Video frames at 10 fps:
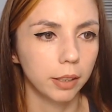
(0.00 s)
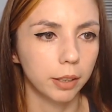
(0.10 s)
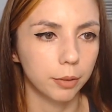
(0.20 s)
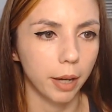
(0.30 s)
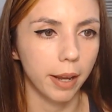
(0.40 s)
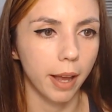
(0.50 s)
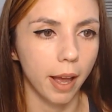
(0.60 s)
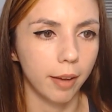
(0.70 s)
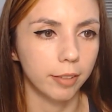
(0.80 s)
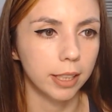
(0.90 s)
here I
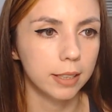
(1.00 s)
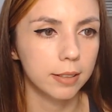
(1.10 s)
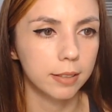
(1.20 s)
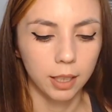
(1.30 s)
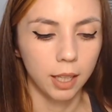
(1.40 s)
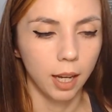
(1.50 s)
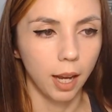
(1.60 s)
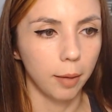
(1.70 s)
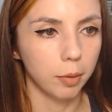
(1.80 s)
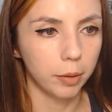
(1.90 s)
have it.
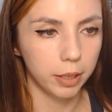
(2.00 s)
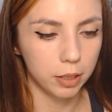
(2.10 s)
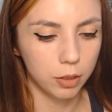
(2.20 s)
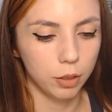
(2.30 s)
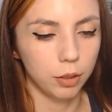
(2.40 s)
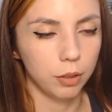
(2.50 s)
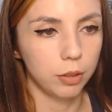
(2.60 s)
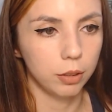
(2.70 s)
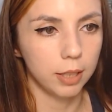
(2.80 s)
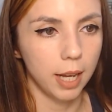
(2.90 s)
I'm going to
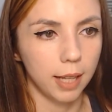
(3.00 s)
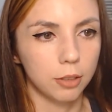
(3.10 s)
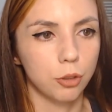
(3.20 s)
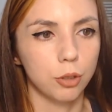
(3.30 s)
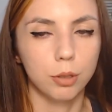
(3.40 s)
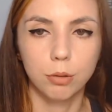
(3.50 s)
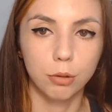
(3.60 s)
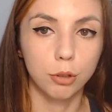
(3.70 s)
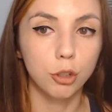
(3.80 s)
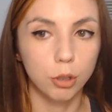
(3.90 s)
do that just to
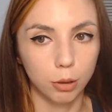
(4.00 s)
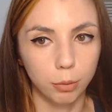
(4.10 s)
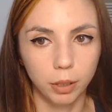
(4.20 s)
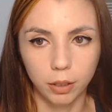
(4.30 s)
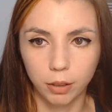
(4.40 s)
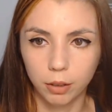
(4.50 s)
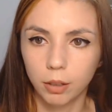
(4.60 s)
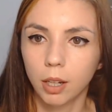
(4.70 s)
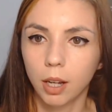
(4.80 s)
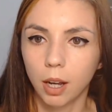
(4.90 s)
show you
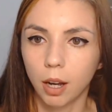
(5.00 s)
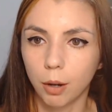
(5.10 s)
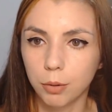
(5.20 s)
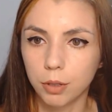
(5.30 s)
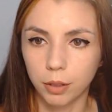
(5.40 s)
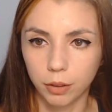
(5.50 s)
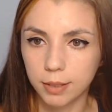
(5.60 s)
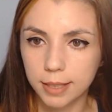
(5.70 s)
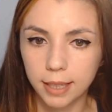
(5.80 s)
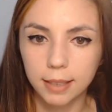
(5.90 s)
how to
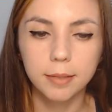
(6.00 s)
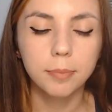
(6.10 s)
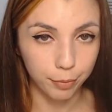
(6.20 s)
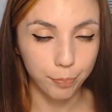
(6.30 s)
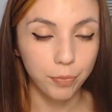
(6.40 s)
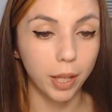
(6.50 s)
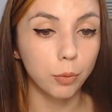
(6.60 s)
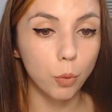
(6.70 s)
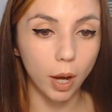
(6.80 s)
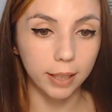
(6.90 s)
use it and
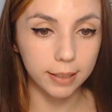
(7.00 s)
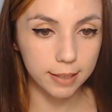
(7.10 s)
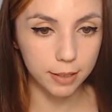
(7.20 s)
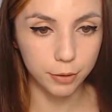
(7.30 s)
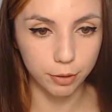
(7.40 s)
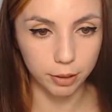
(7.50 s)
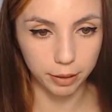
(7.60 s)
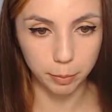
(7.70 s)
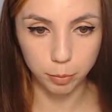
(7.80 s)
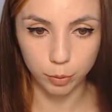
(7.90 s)
why this is very
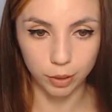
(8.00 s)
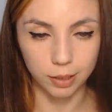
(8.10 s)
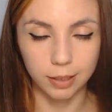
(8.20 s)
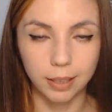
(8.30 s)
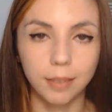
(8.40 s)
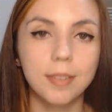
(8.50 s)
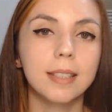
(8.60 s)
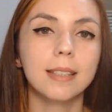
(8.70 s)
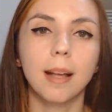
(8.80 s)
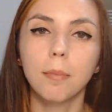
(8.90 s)
important. If
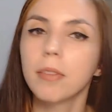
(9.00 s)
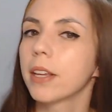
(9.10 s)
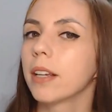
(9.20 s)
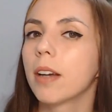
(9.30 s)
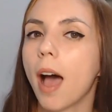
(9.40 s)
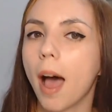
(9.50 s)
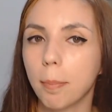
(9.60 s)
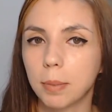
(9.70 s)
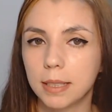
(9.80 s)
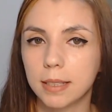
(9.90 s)
something
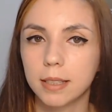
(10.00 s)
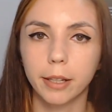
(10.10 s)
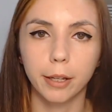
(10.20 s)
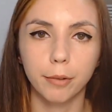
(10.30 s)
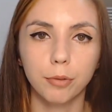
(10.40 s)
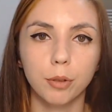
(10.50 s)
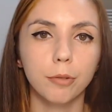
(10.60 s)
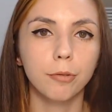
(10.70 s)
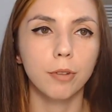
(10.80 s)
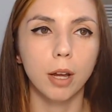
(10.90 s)
happens, if your
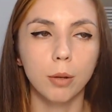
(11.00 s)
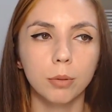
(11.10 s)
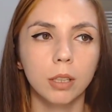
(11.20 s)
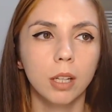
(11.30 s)
phone